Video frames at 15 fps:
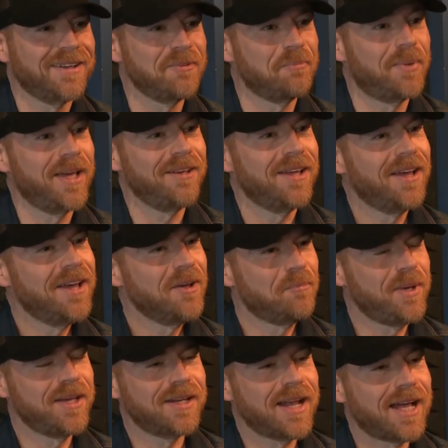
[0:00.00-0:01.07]
yeah. be,
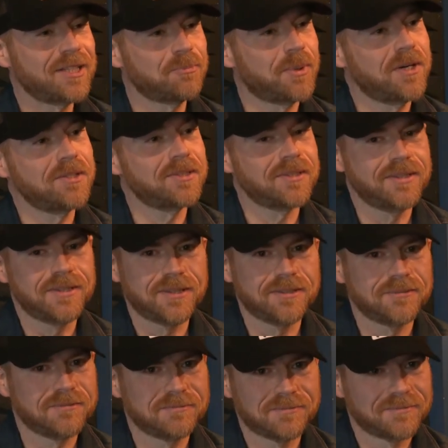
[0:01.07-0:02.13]
be a nice person
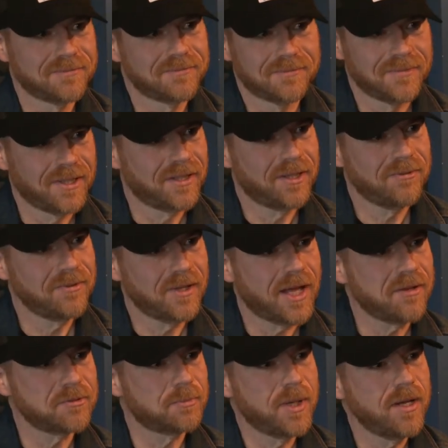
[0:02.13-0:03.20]
and you know,
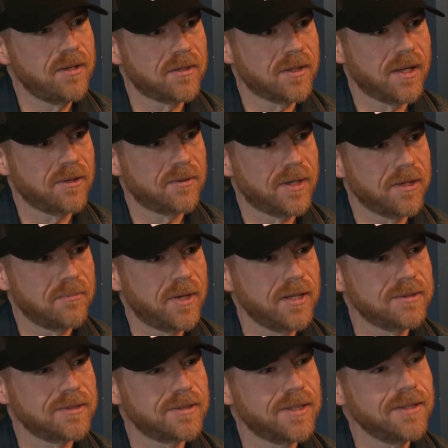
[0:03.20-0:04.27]
life's better that way,
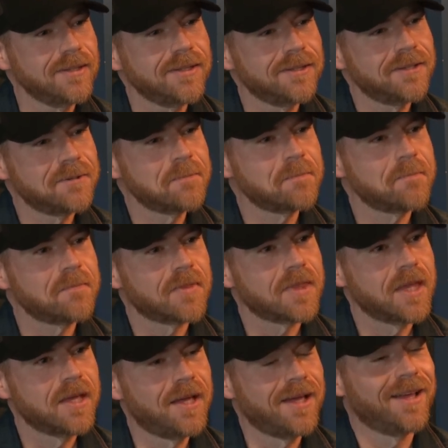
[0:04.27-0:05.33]
basically. That's all it
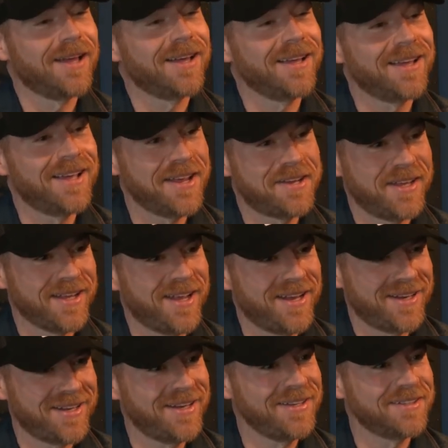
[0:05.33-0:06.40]
takes, man. That's all it, it takes.
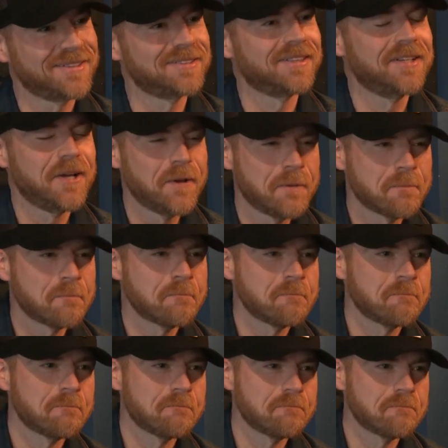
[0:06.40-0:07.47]
It is. But,
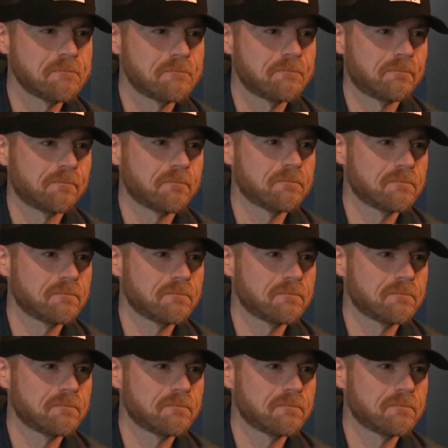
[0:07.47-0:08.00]
but, man, it's so